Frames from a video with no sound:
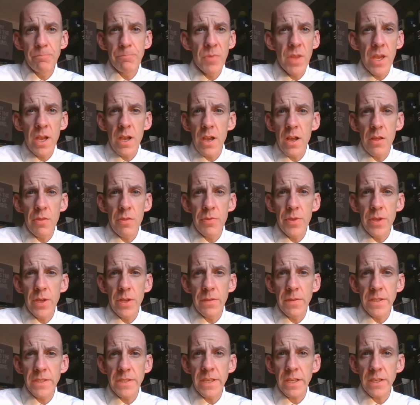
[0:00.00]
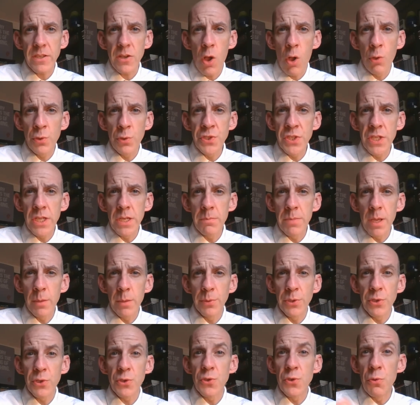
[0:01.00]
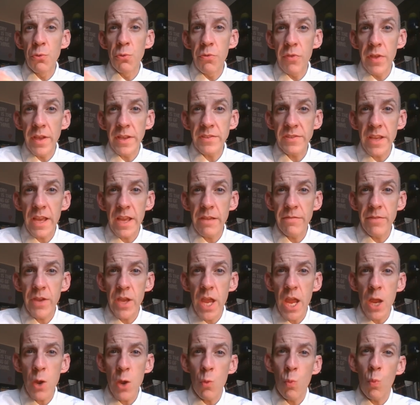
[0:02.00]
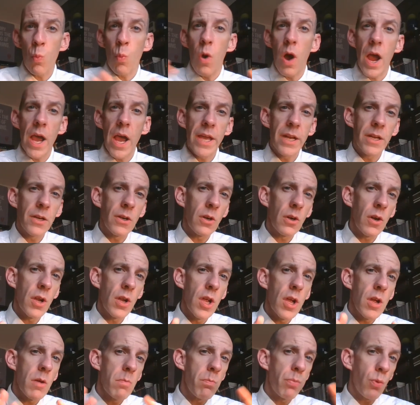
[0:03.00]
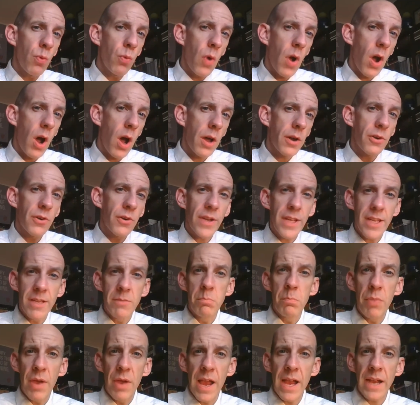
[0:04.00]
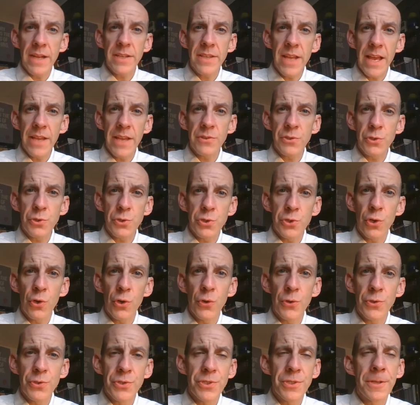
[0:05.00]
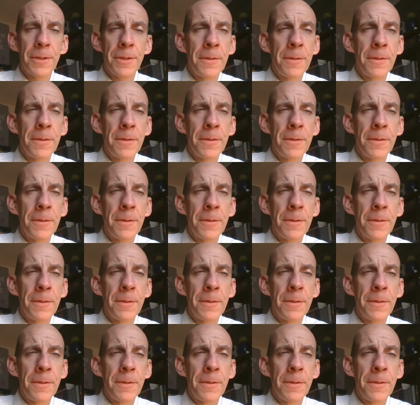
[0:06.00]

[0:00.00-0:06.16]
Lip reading: the technology to be able to do things to have a wider, broader impact as a church.